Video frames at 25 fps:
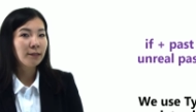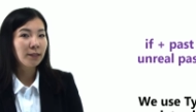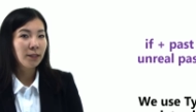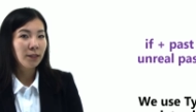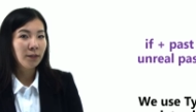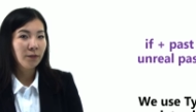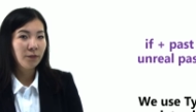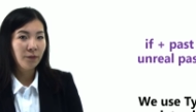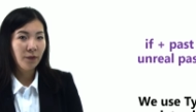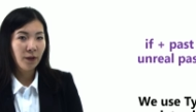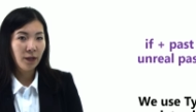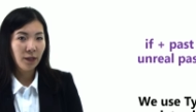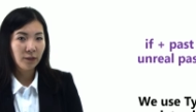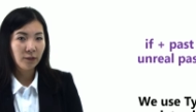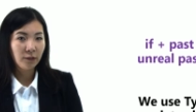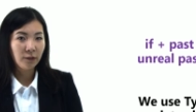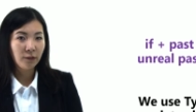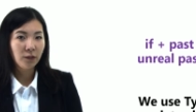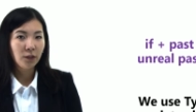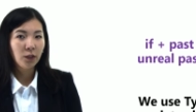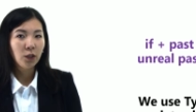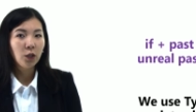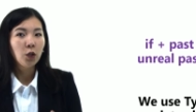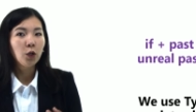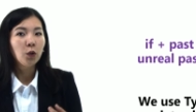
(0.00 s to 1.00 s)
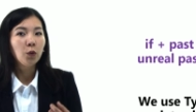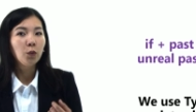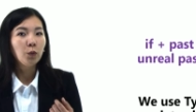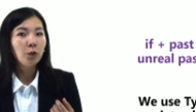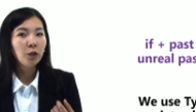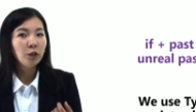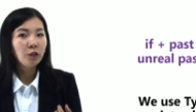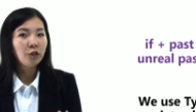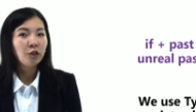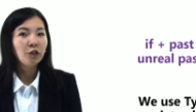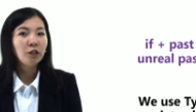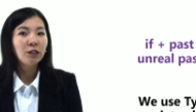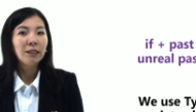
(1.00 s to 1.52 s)
events
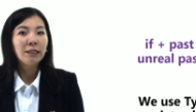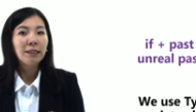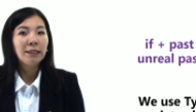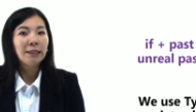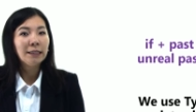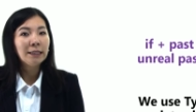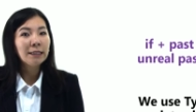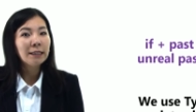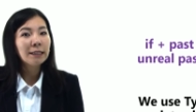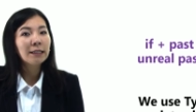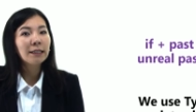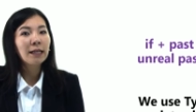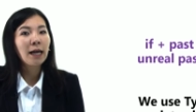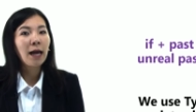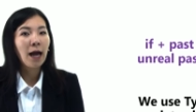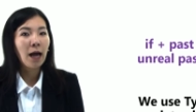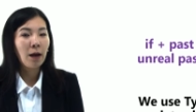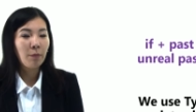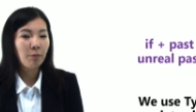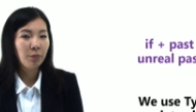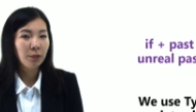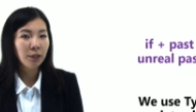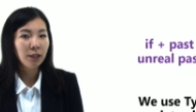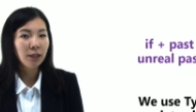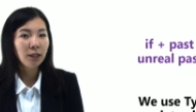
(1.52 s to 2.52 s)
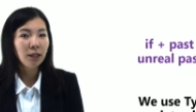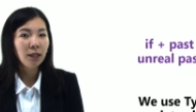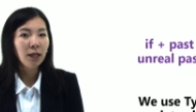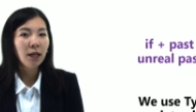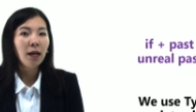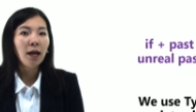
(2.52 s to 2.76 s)
which didn't happen,